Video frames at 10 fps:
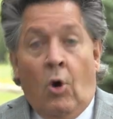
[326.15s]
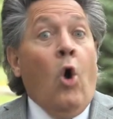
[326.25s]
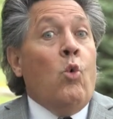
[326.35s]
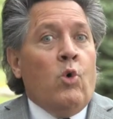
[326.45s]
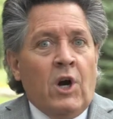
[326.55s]
Oh,
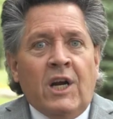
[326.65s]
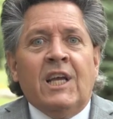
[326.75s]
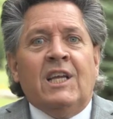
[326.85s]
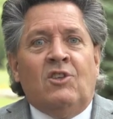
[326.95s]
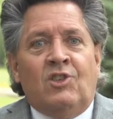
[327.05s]
we're going to
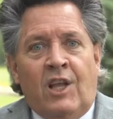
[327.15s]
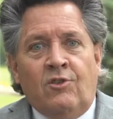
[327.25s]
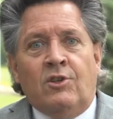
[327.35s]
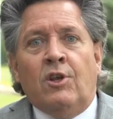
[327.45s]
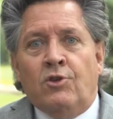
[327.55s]

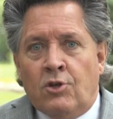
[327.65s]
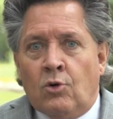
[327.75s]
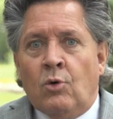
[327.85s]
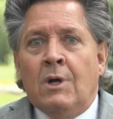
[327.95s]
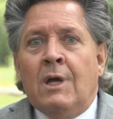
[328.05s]
continue to
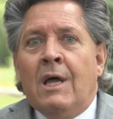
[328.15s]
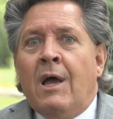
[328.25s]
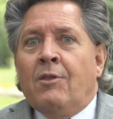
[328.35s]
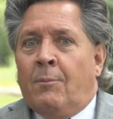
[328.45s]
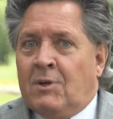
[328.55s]
do
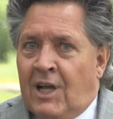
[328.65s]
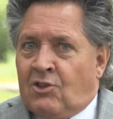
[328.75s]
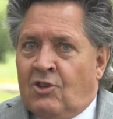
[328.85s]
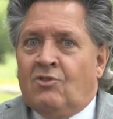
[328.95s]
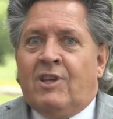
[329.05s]
the
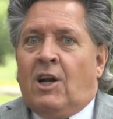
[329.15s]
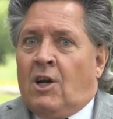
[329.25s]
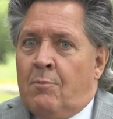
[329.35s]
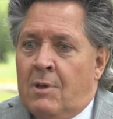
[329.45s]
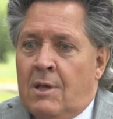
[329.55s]
productions that are going
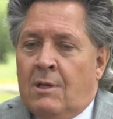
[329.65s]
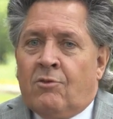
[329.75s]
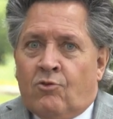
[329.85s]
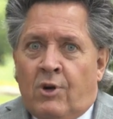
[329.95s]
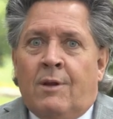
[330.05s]
to be
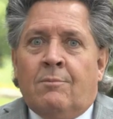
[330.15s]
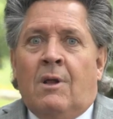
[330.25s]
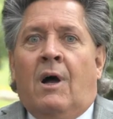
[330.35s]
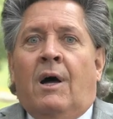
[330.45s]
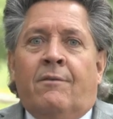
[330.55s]
streamed
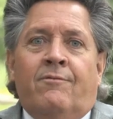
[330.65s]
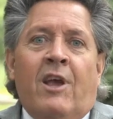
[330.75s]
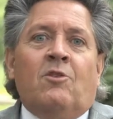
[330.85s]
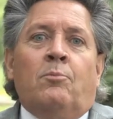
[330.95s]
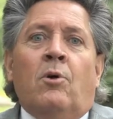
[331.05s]
on
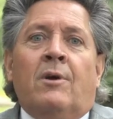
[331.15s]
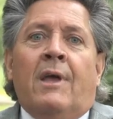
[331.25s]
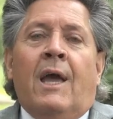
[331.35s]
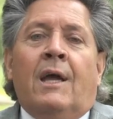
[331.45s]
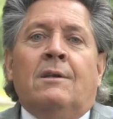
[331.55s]
Facebook
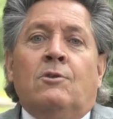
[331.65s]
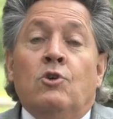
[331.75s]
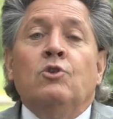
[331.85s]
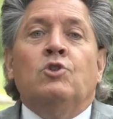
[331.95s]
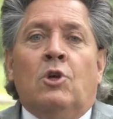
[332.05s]
and
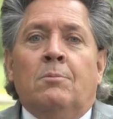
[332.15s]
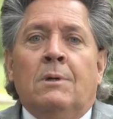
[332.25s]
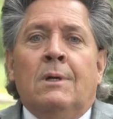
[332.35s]
YouTube.